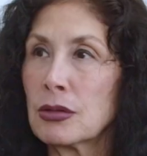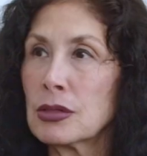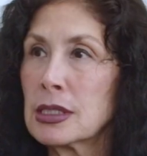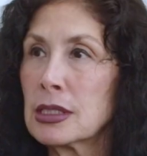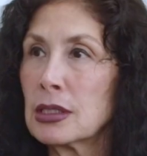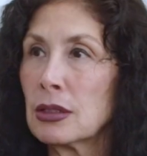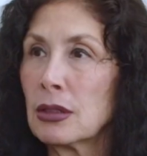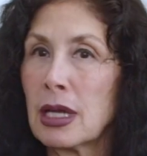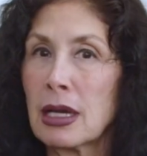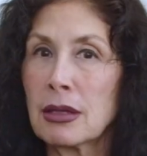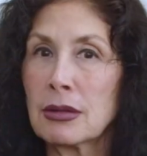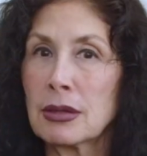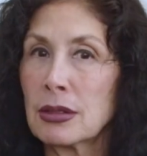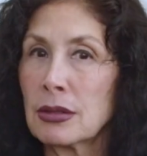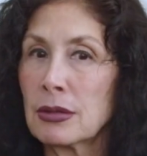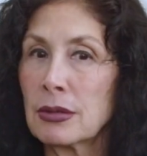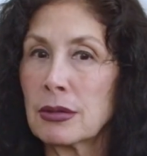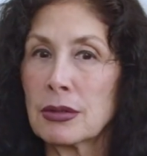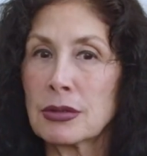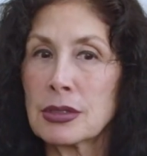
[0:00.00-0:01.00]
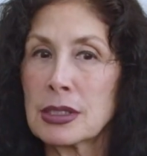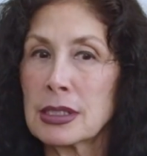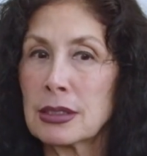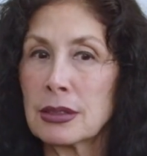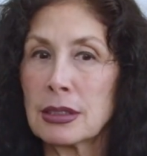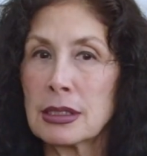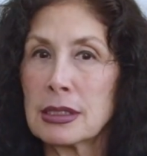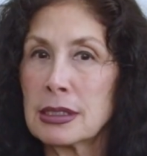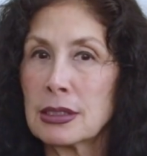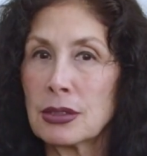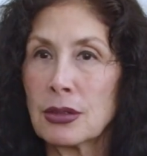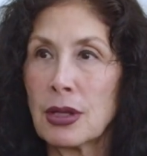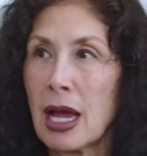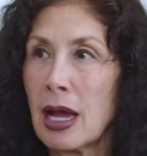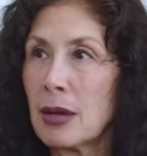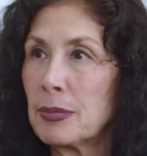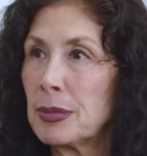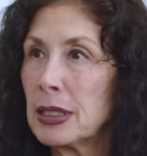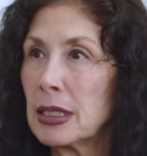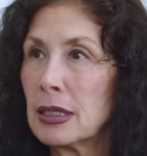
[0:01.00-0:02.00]
still out there. It's still
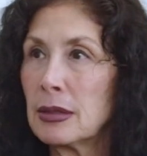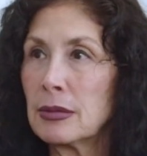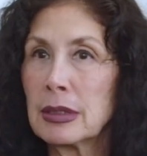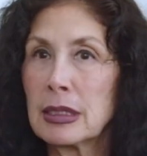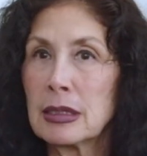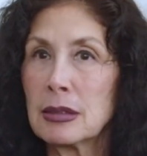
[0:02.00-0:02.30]
happening in the